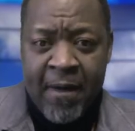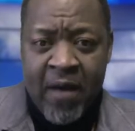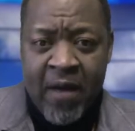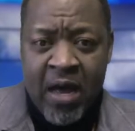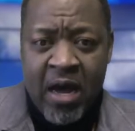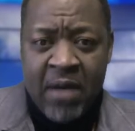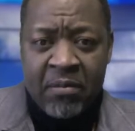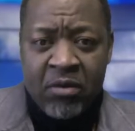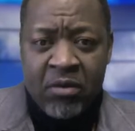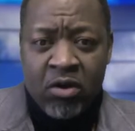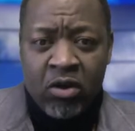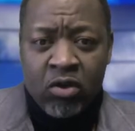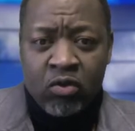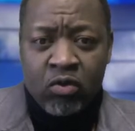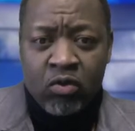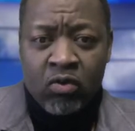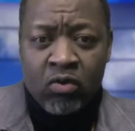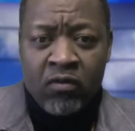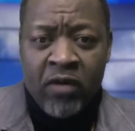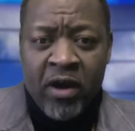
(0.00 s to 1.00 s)
I'm not
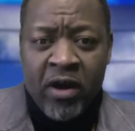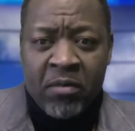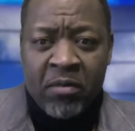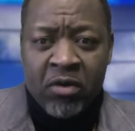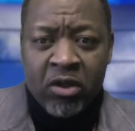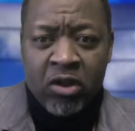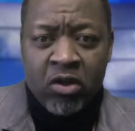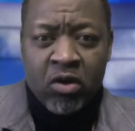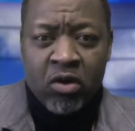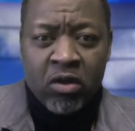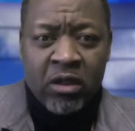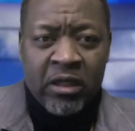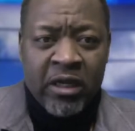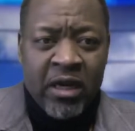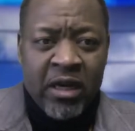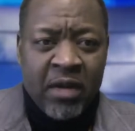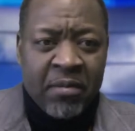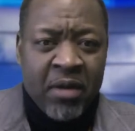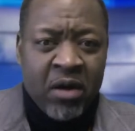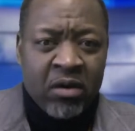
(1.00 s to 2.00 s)
too very much concerned
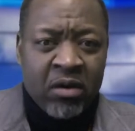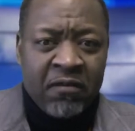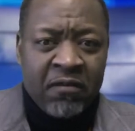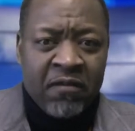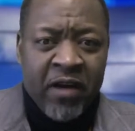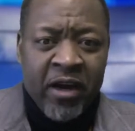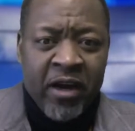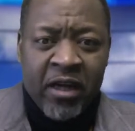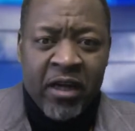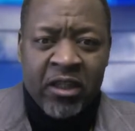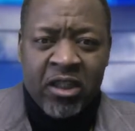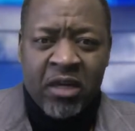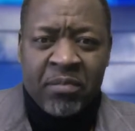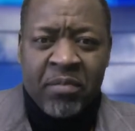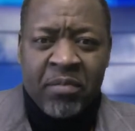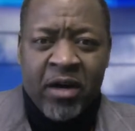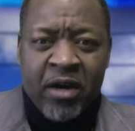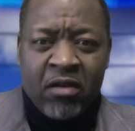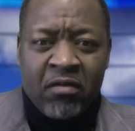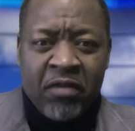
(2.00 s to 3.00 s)
about the financial
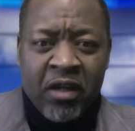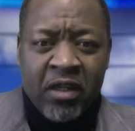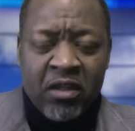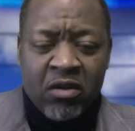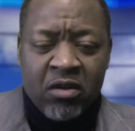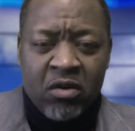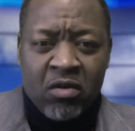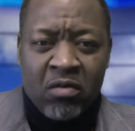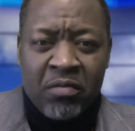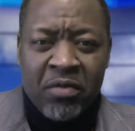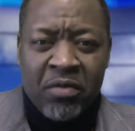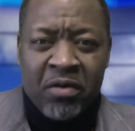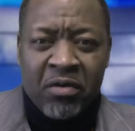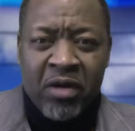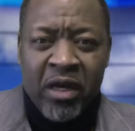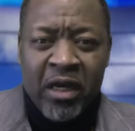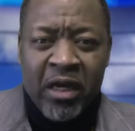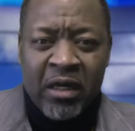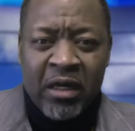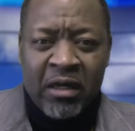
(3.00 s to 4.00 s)
part of it or
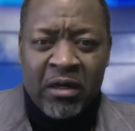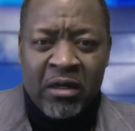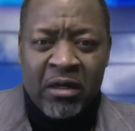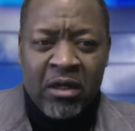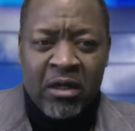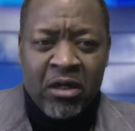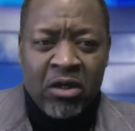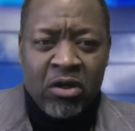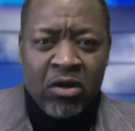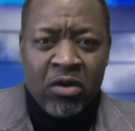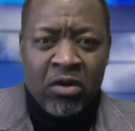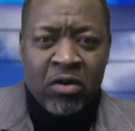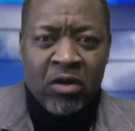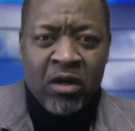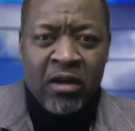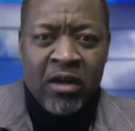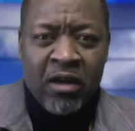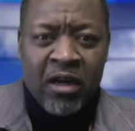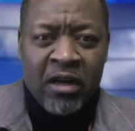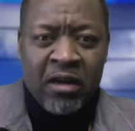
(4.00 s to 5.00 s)
building,
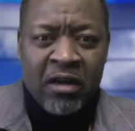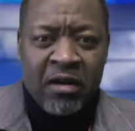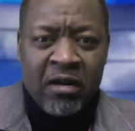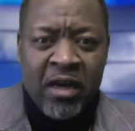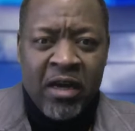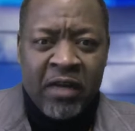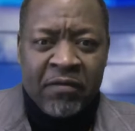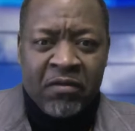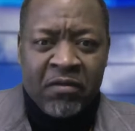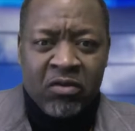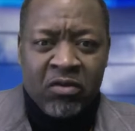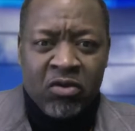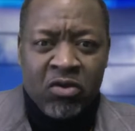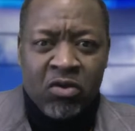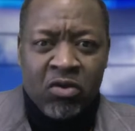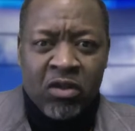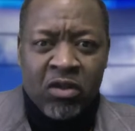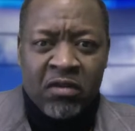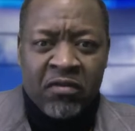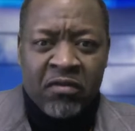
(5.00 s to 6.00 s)
the it for to
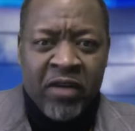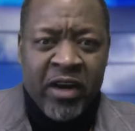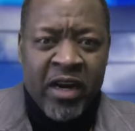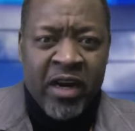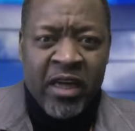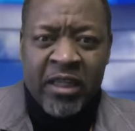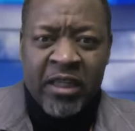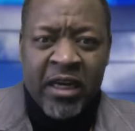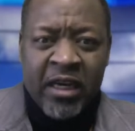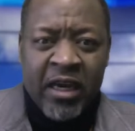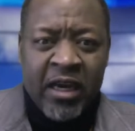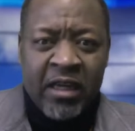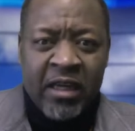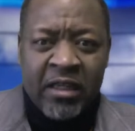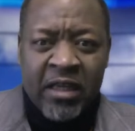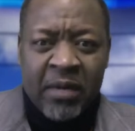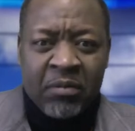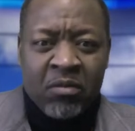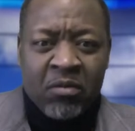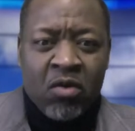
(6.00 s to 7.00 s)
use it for financial gains.
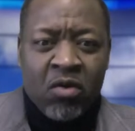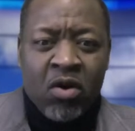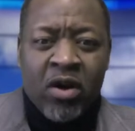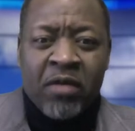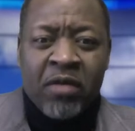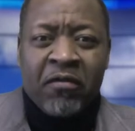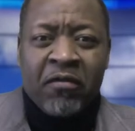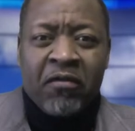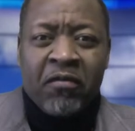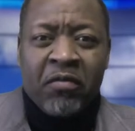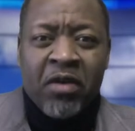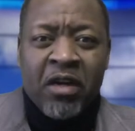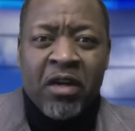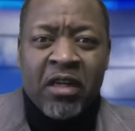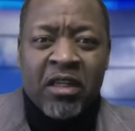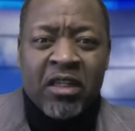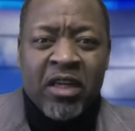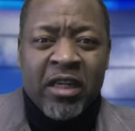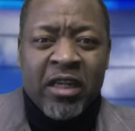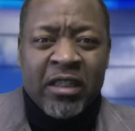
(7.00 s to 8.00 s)
I'm more
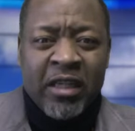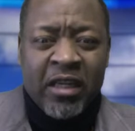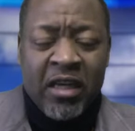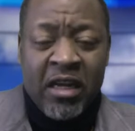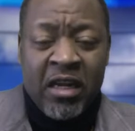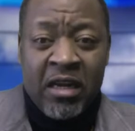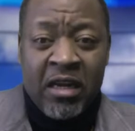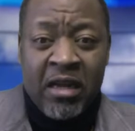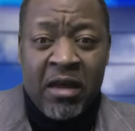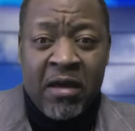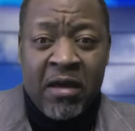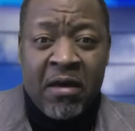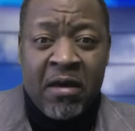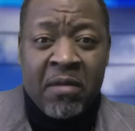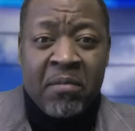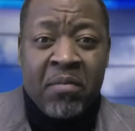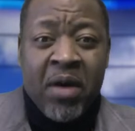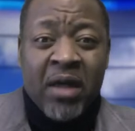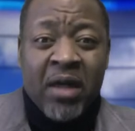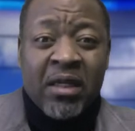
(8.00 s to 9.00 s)
interested in
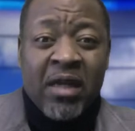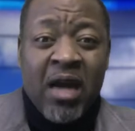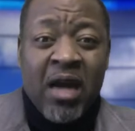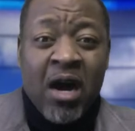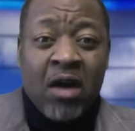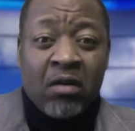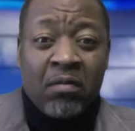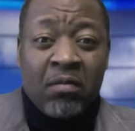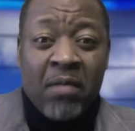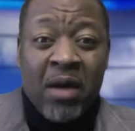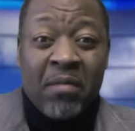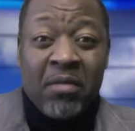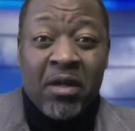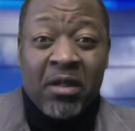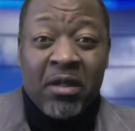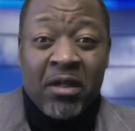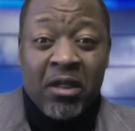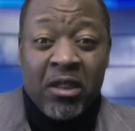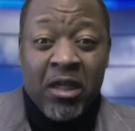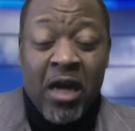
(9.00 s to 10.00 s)
passing out my
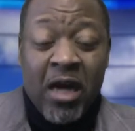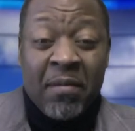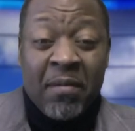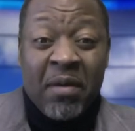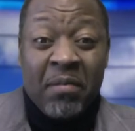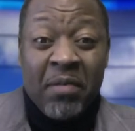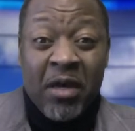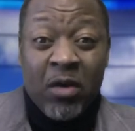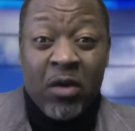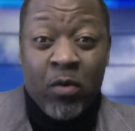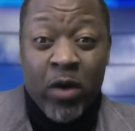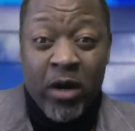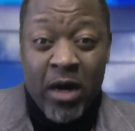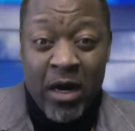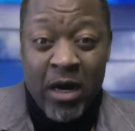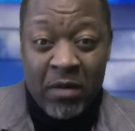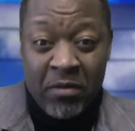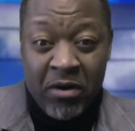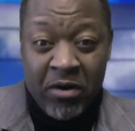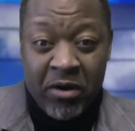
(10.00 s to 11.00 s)
message. I'm a B1
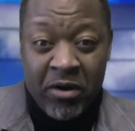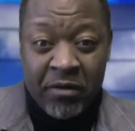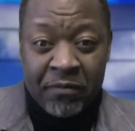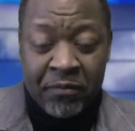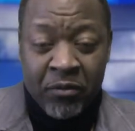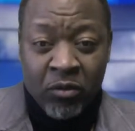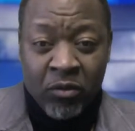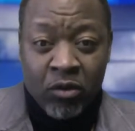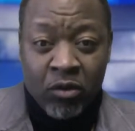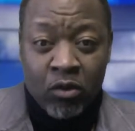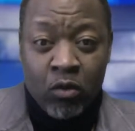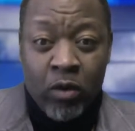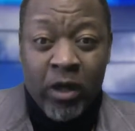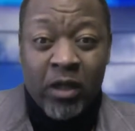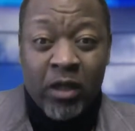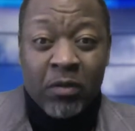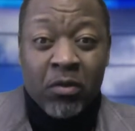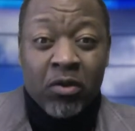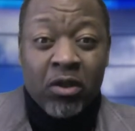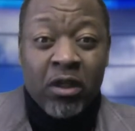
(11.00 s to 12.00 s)
admiral. What
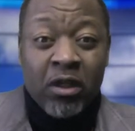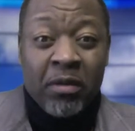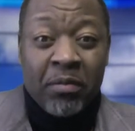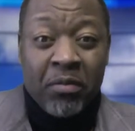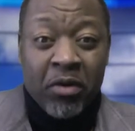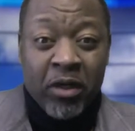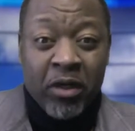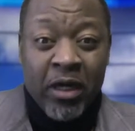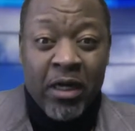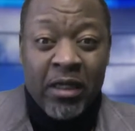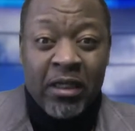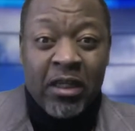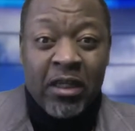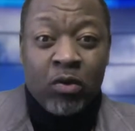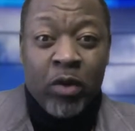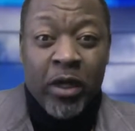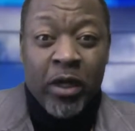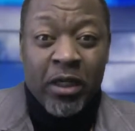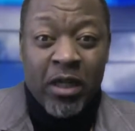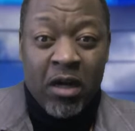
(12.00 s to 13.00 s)
is most important is
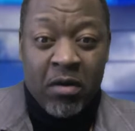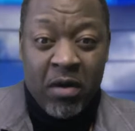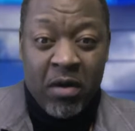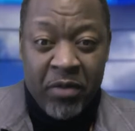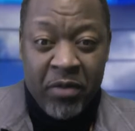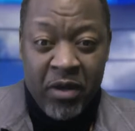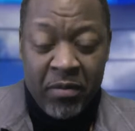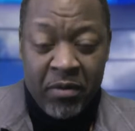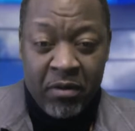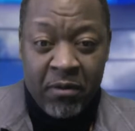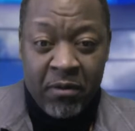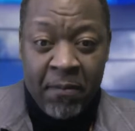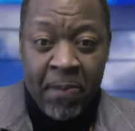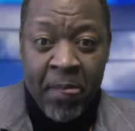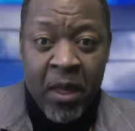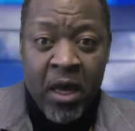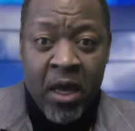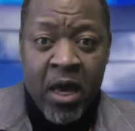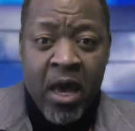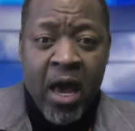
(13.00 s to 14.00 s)
educating our people.
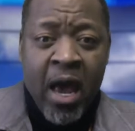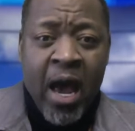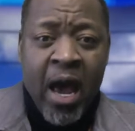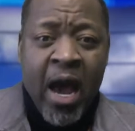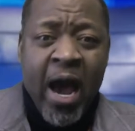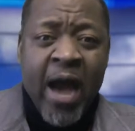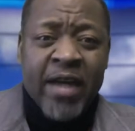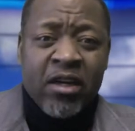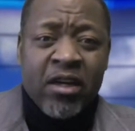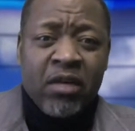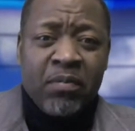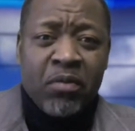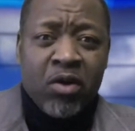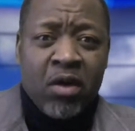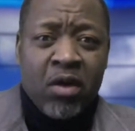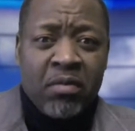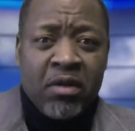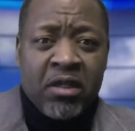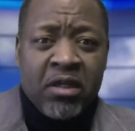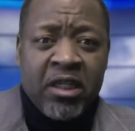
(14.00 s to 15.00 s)
I did put
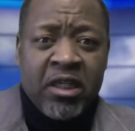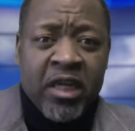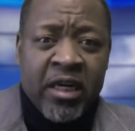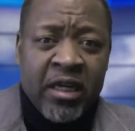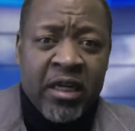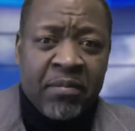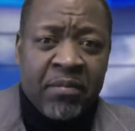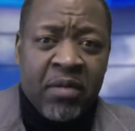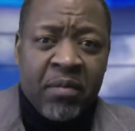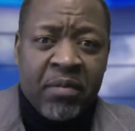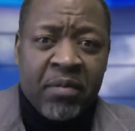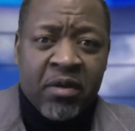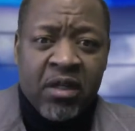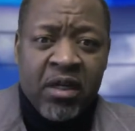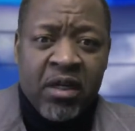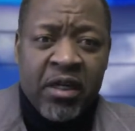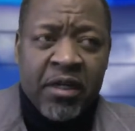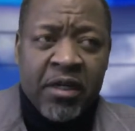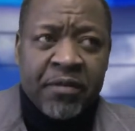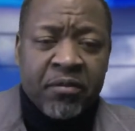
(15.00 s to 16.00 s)
up this channel
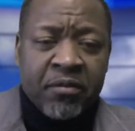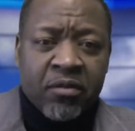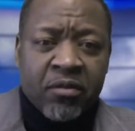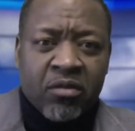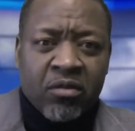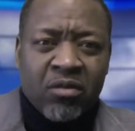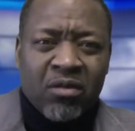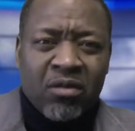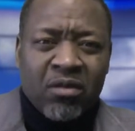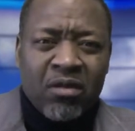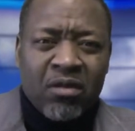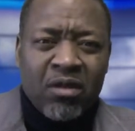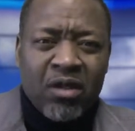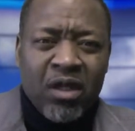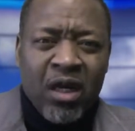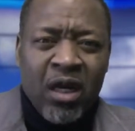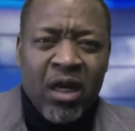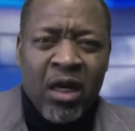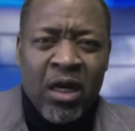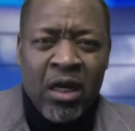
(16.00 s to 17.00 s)
purposely
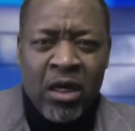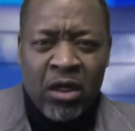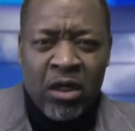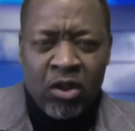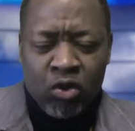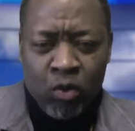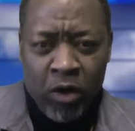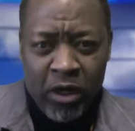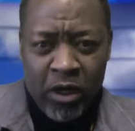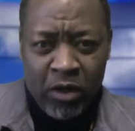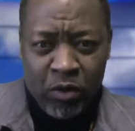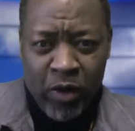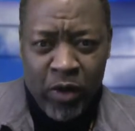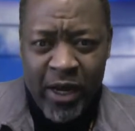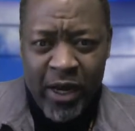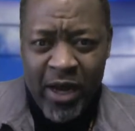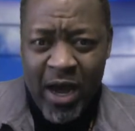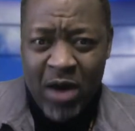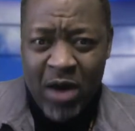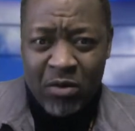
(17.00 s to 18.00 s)
to
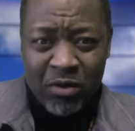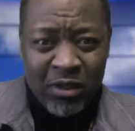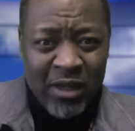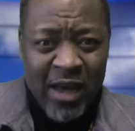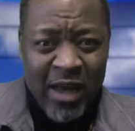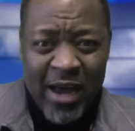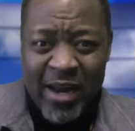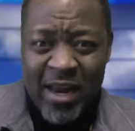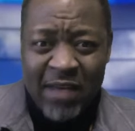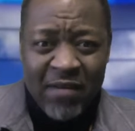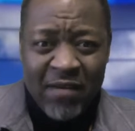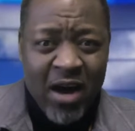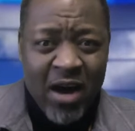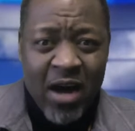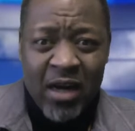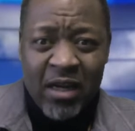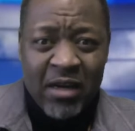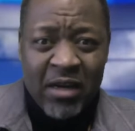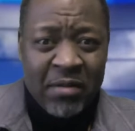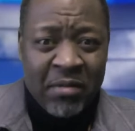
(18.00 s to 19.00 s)
educate. I never
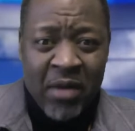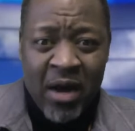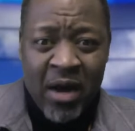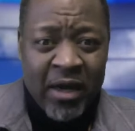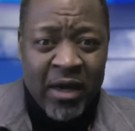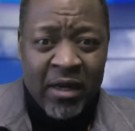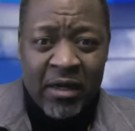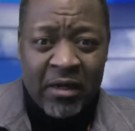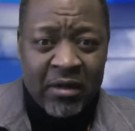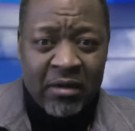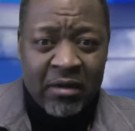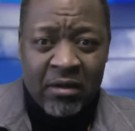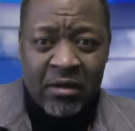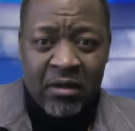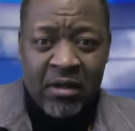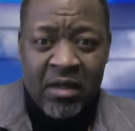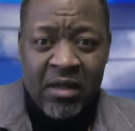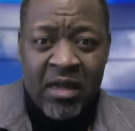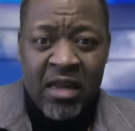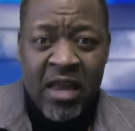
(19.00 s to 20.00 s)
had it in mind,
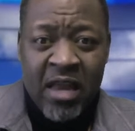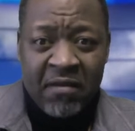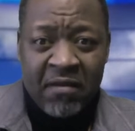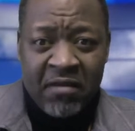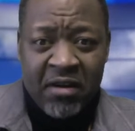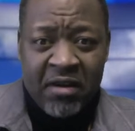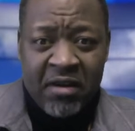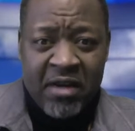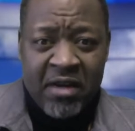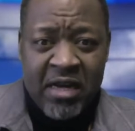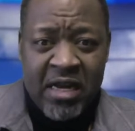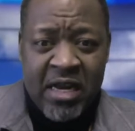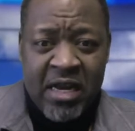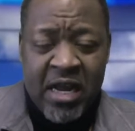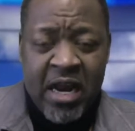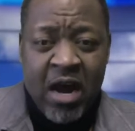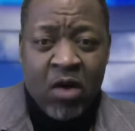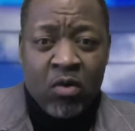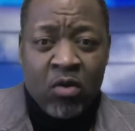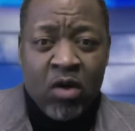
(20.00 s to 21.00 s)
never, that
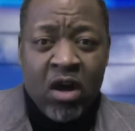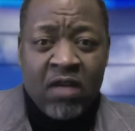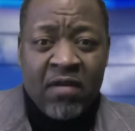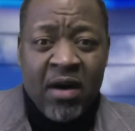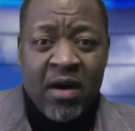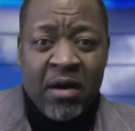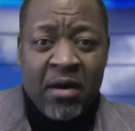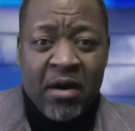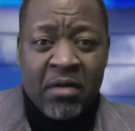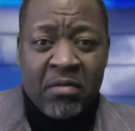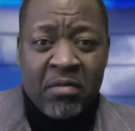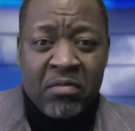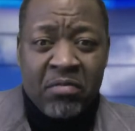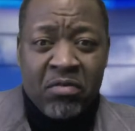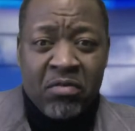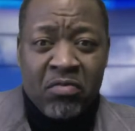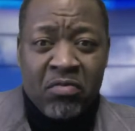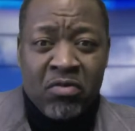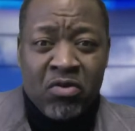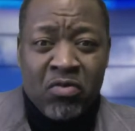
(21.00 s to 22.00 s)
I would ever
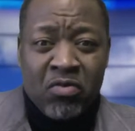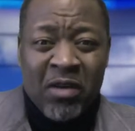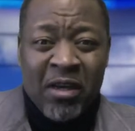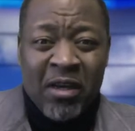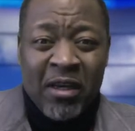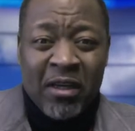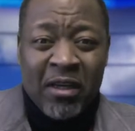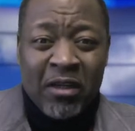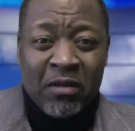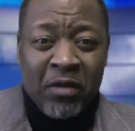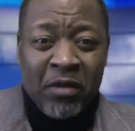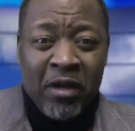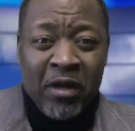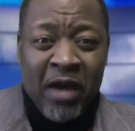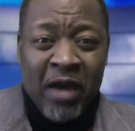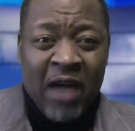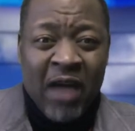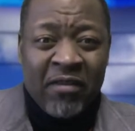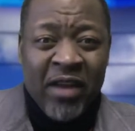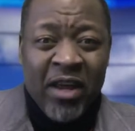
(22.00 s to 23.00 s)
be
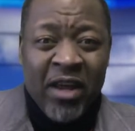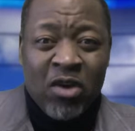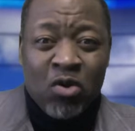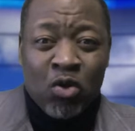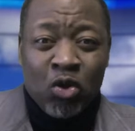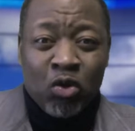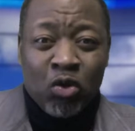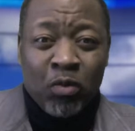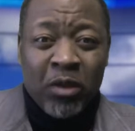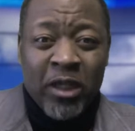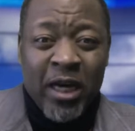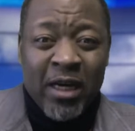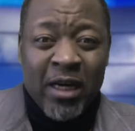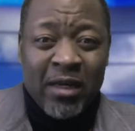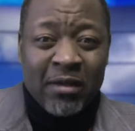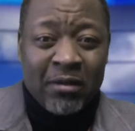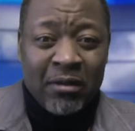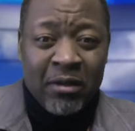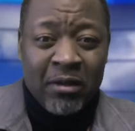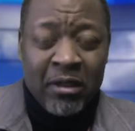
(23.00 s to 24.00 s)
having a YouTube channel,